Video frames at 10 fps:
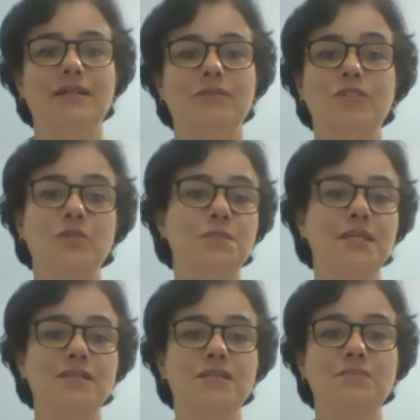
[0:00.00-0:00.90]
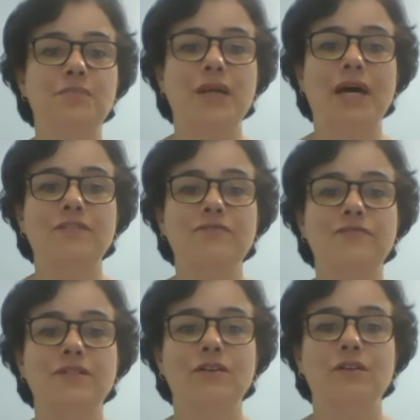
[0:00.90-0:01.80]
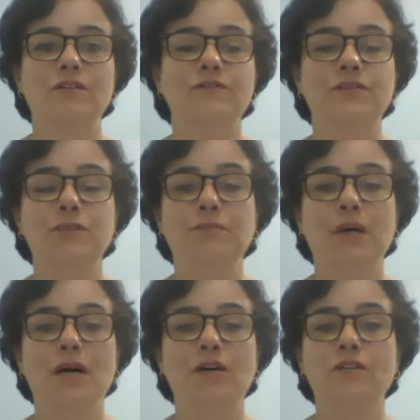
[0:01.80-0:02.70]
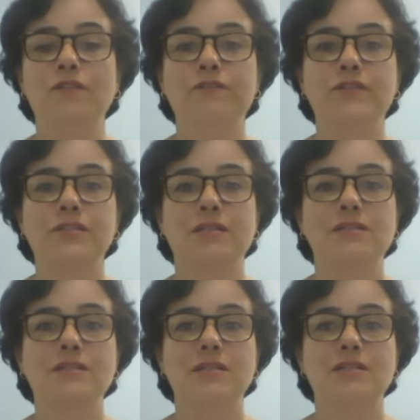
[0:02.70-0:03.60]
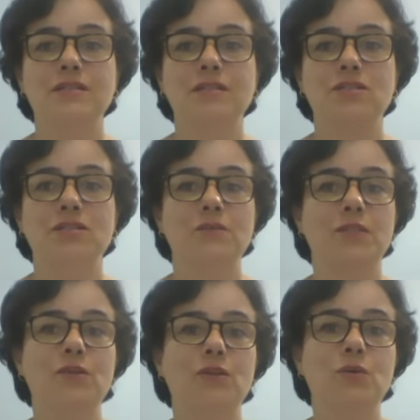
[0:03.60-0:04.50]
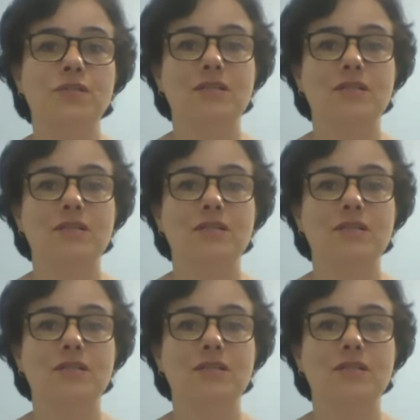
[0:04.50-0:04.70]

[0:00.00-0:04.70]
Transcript: which means deprived of the power of physical sensation when you lose